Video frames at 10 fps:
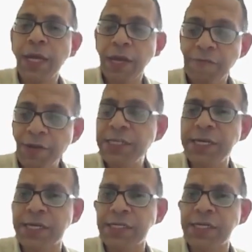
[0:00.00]
in which
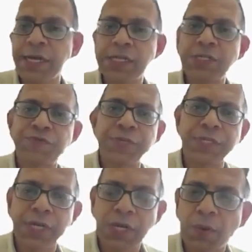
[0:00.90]
case it is
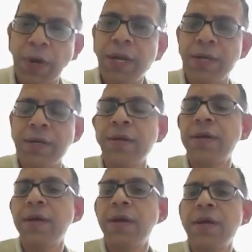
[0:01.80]
first required
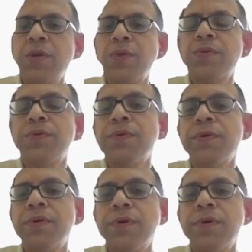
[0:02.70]
to